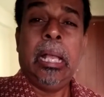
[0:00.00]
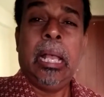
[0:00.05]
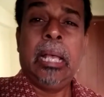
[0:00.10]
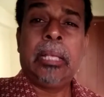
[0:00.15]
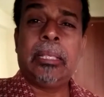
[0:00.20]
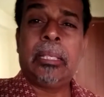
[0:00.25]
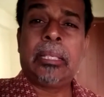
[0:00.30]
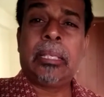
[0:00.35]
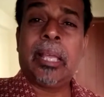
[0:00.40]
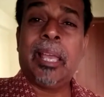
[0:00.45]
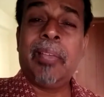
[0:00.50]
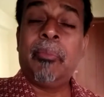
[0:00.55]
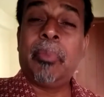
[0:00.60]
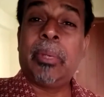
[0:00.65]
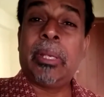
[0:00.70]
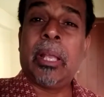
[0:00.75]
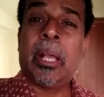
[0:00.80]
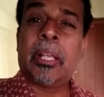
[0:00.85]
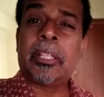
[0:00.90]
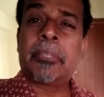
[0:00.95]
At a time
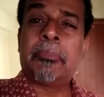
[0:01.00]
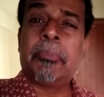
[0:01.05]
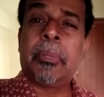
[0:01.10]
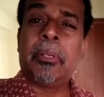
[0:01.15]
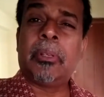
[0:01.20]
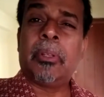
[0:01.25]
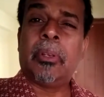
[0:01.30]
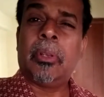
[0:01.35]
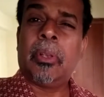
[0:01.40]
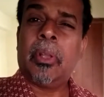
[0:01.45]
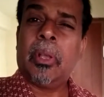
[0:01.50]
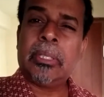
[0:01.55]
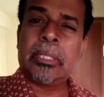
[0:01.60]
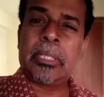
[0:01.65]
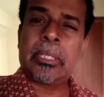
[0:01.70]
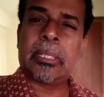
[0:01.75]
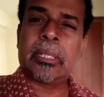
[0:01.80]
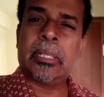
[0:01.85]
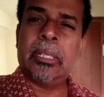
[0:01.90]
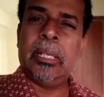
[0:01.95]
when husband had
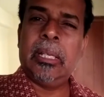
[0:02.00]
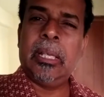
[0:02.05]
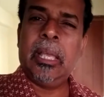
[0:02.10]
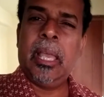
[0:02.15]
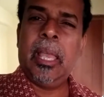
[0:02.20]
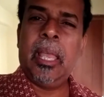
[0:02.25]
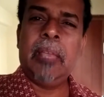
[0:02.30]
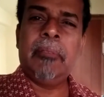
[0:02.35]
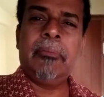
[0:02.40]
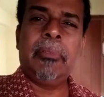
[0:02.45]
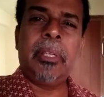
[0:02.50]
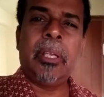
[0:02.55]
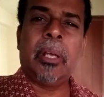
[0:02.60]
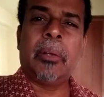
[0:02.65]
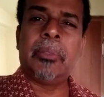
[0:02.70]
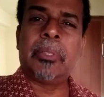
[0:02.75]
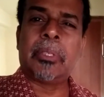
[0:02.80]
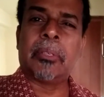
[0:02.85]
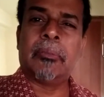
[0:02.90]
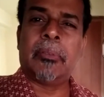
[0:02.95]
lost every
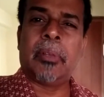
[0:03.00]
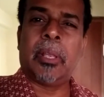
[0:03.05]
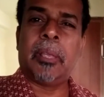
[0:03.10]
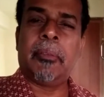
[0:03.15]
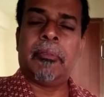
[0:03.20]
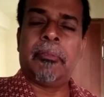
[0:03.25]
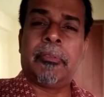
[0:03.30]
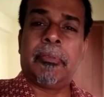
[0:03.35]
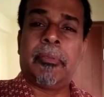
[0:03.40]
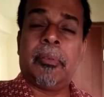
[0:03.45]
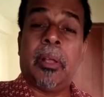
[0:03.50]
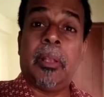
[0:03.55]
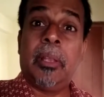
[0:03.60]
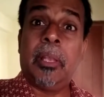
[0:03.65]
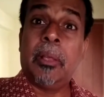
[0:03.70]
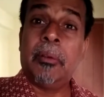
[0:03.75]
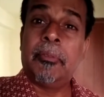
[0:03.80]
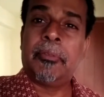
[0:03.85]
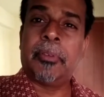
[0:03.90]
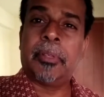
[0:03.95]
ounce of
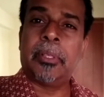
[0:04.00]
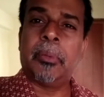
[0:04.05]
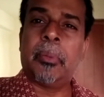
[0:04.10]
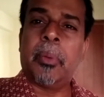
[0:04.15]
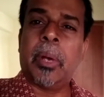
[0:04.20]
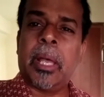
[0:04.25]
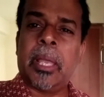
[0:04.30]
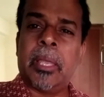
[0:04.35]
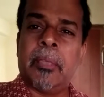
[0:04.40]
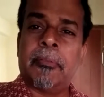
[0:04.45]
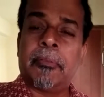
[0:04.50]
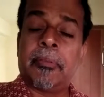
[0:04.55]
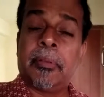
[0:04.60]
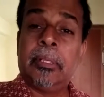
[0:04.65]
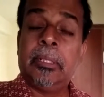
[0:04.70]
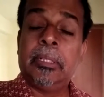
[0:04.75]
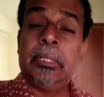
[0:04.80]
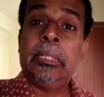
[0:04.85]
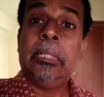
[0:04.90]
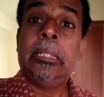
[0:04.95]
love for the wife
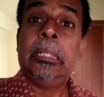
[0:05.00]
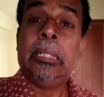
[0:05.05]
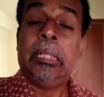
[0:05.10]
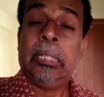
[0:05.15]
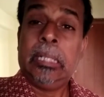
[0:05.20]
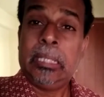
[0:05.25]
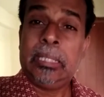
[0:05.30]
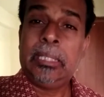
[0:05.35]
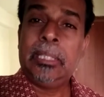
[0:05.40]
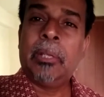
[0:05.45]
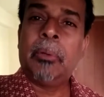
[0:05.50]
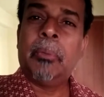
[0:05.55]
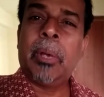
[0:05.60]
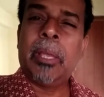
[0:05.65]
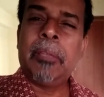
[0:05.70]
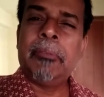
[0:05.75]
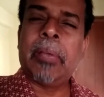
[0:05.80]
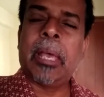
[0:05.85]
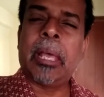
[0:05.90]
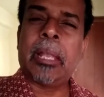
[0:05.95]

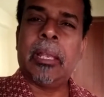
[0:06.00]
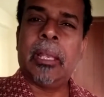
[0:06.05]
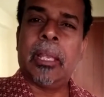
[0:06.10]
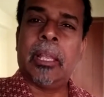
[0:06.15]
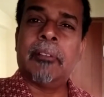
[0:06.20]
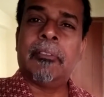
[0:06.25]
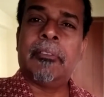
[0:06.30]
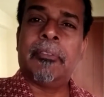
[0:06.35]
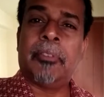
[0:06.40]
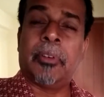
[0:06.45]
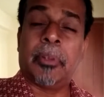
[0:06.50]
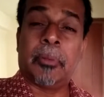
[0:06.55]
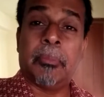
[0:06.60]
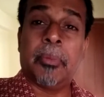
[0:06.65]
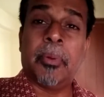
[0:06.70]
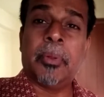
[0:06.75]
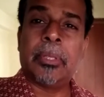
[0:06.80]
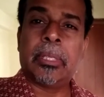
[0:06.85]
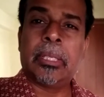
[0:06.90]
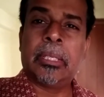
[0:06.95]
had love for
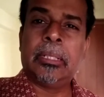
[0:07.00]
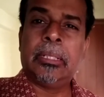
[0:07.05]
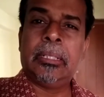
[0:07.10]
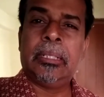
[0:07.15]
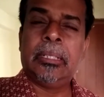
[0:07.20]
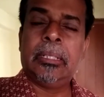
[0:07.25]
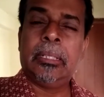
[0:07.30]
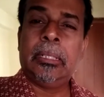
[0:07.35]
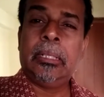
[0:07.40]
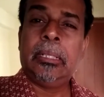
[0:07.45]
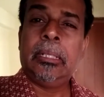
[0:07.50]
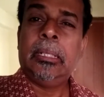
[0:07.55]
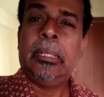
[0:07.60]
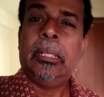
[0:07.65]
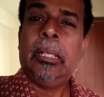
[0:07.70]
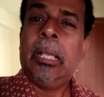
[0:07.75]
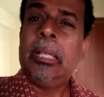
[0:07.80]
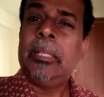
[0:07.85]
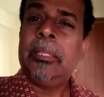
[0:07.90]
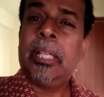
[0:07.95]
both.
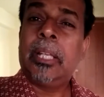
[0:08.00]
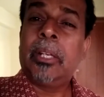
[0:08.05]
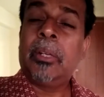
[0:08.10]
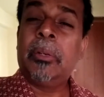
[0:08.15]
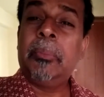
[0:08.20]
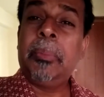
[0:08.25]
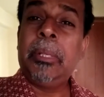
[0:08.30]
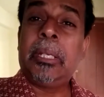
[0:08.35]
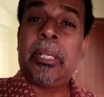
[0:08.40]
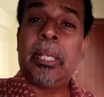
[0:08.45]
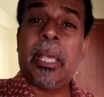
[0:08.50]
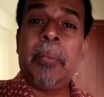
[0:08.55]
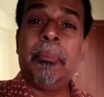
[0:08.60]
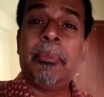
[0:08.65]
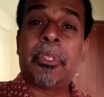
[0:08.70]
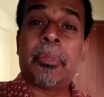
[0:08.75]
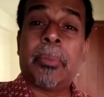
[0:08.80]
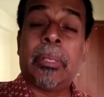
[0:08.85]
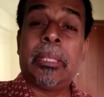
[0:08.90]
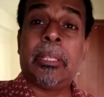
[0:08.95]
There could be
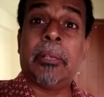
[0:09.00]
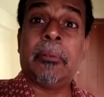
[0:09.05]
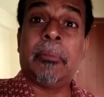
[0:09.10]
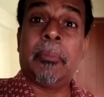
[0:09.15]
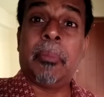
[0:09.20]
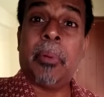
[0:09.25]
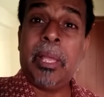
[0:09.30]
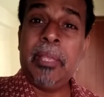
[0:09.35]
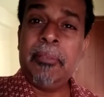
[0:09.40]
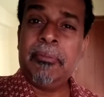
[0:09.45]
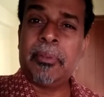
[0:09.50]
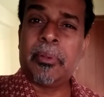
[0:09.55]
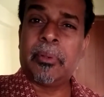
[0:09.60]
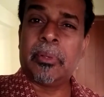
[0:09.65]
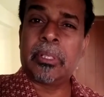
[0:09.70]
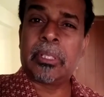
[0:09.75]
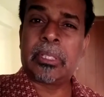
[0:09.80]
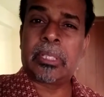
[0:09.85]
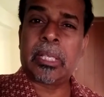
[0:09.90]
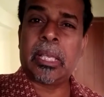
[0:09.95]
times when the wife
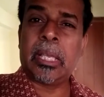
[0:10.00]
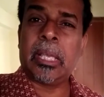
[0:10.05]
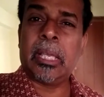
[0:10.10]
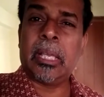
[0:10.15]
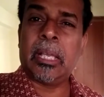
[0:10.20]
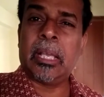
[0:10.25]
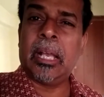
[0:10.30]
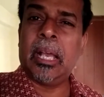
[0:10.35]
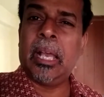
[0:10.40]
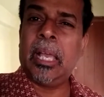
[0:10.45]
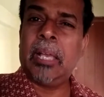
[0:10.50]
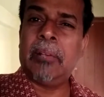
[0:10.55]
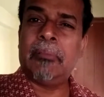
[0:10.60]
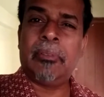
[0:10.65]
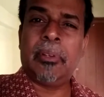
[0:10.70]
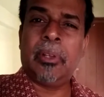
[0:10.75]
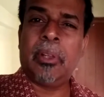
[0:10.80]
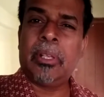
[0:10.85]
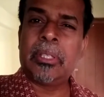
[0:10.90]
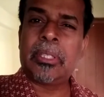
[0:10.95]
could say, "I
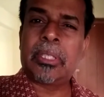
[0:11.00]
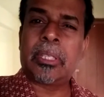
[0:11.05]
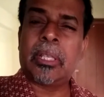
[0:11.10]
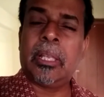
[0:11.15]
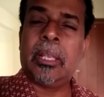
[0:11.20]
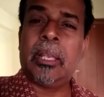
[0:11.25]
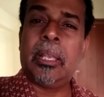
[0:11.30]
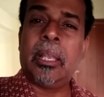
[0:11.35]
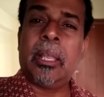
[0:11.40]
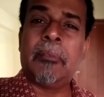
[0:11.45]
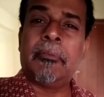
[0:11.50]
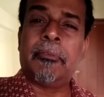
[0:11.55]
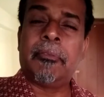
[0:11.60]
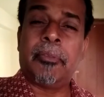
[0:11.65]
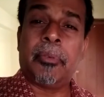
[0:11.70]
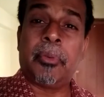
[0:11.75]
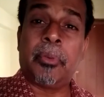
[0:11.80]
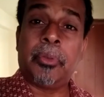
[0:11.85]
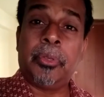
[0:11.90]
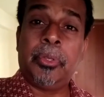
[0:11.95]
have lost love
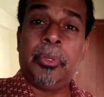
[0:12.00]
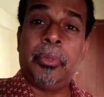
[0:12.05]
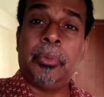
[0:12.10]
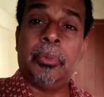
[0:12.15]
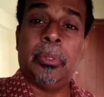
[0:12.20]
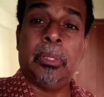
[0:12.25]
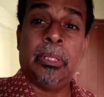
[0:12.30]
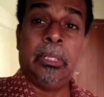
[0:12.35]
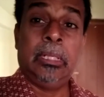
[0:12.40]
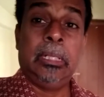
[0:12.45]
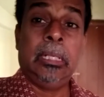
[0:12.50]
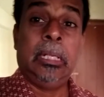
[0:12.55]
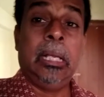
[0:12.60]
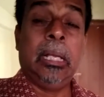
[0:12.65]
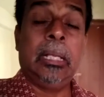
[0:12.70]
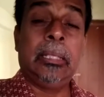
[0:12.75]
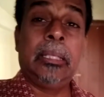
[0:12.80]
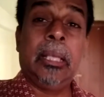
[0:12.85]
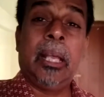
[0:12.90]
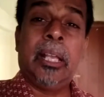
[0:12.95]
for you."
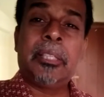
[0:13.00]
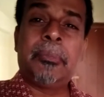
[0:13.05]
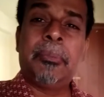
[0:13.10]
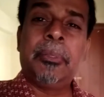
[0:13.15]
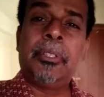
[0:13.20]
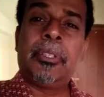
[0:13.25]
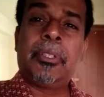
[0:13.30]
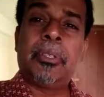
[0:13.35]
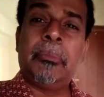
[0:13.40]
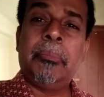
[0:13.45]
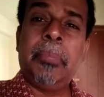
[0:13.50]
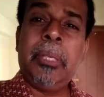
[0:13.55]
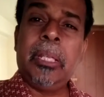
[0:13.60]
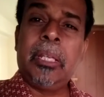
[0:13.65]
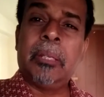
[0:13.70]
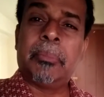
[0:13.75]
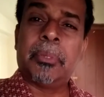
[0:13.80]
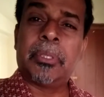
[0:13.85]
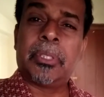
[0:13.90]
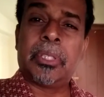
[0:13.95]
And the husband should be
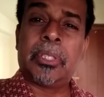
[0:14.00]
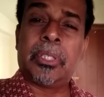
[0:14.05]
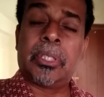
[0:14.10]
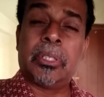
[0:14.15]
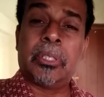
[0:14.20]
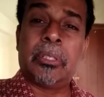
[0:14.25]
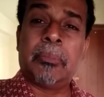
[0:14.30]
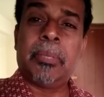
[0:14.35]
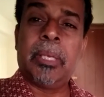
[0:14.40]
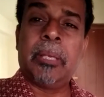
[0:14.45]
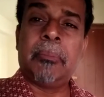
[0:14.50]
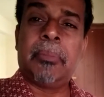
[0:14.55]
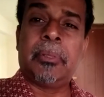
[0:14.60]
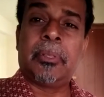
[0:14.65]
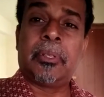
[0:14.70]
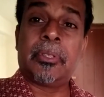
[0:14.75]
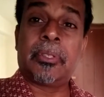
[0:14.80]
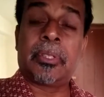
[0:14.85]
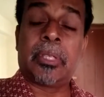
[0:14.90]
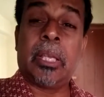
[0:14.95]
in a position to be
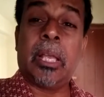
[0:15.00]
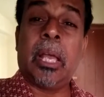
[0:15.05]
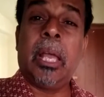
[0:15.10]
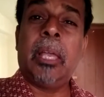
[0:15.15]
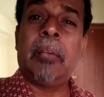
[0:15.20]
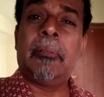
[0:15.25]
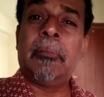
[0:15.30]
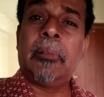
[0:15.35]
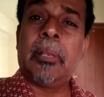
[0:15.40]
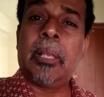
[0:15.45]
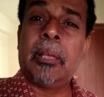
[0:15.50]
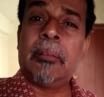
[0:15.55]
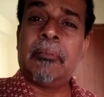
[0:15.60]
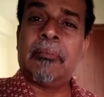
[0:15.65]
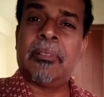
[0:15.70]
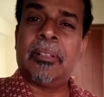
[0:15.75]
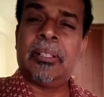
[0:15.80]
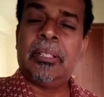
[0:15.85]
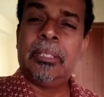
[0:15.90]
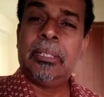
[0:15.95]
able to say, "I have
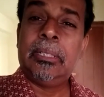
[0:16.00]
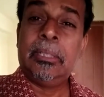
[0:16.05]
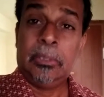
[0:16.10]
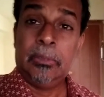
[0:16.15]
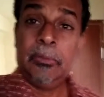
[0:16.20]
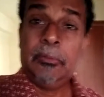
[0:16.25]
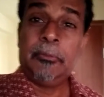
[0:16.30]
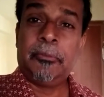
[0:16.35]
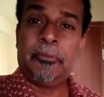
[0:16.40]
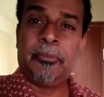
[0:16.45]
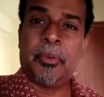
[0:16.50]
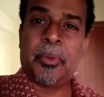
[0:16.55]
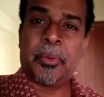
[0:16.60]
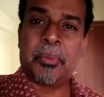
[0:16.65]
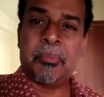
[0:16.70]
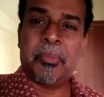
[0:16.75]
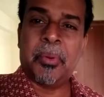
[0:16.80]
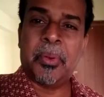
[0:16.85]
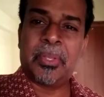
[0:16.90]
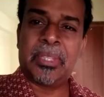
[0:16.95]
love for
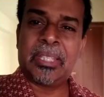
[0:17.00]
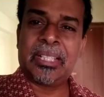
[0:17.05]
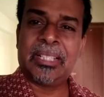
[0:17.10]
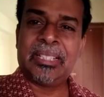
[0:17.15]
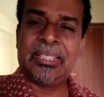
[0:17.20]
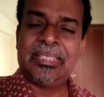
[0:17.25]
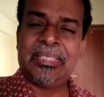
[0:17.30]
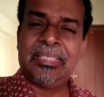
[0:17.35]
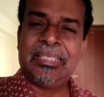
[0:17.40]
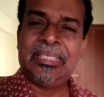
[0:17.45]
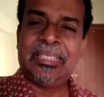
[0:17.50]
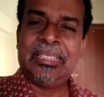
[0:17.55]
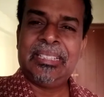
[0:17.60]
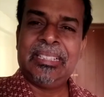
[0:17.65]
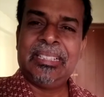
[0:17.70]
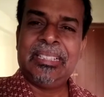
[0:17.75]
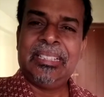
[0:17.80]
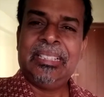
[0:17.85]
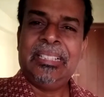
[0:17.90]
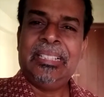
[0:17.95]
both."
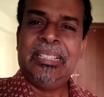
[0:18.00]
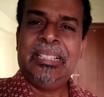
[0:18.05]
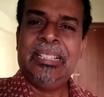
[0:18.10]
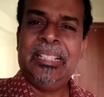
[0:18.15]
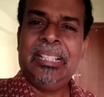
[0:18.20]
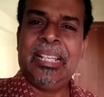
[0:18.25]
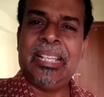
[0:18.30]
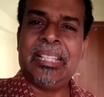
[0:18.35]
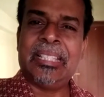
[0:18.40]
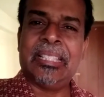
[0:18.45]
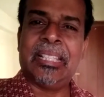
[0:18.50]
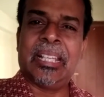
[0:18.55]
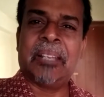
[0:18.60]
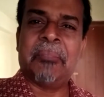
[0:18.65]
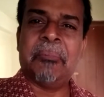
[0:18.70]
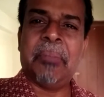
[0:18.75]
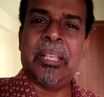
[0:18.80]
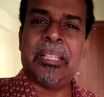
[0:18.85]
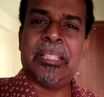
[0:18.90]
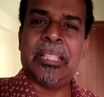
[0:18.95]
Isn't that
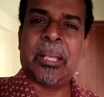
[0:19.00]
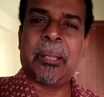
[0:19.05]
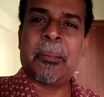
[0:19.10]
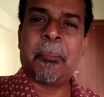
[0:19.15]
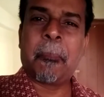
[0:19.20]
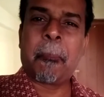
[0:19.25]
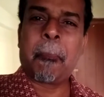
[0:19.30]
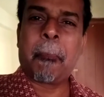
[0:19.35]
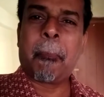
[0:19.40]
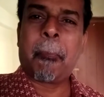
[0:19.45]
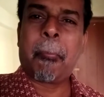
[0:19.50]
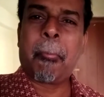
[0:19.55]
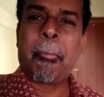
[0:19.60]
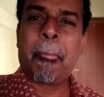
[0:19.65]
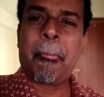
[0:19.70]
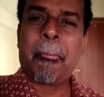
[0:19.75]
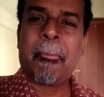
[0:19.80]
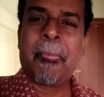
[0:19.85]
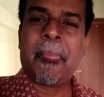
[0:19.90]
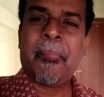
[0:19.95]
amazing?
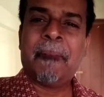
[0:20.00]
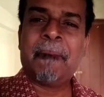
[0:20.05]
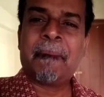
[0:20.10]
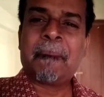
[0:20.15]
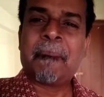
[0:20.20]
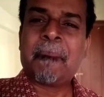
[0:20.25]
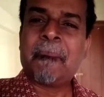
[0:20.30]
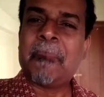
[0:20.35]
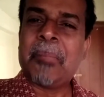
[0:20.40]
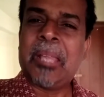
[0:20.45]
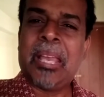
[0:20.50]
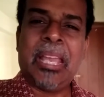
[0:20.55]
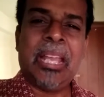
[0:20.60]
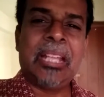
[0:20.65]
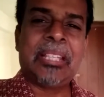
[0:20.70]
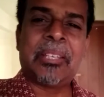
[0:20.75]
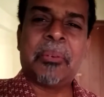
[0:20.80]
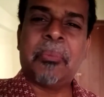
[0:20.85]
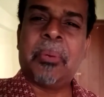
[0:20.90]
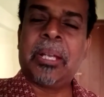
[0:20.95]

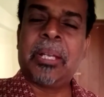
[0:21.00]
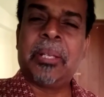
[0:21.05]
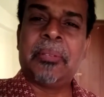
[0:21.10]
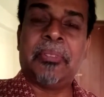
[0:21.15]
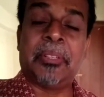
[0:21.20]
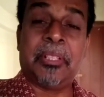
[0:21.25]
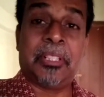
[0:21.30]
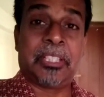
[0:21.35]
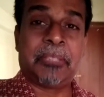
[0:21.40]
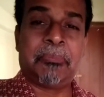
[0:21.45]
It's a wonderful,